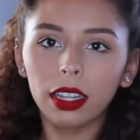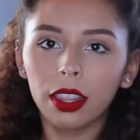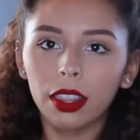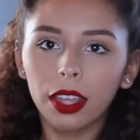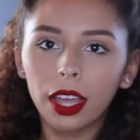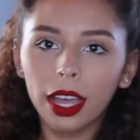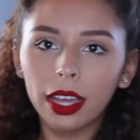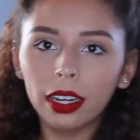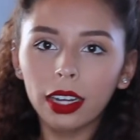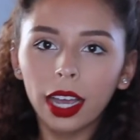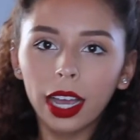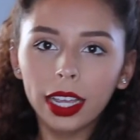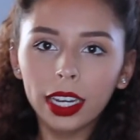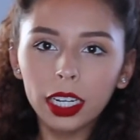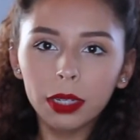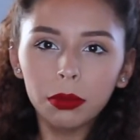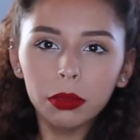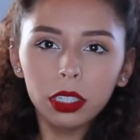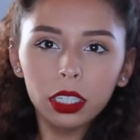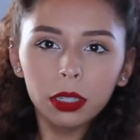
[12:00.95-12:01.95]
that
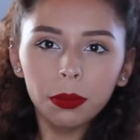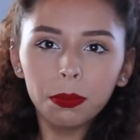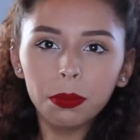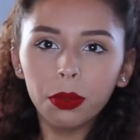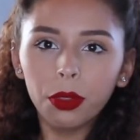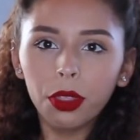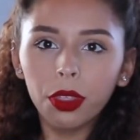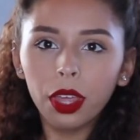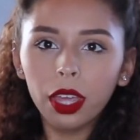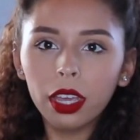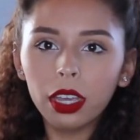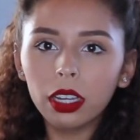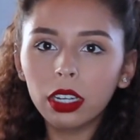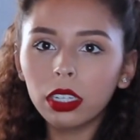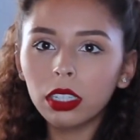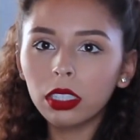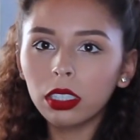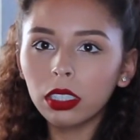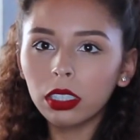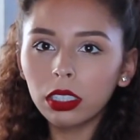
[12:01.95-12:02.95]
item up
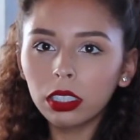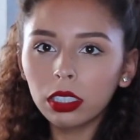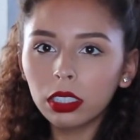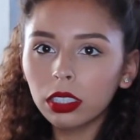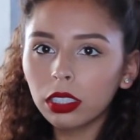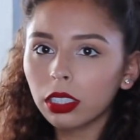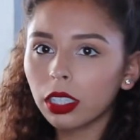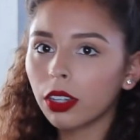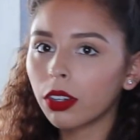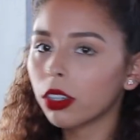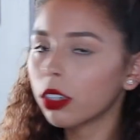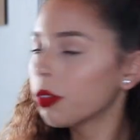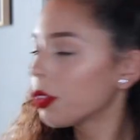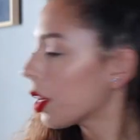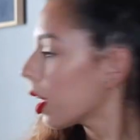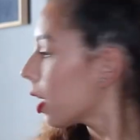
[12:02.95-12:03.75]
there. I don't know if you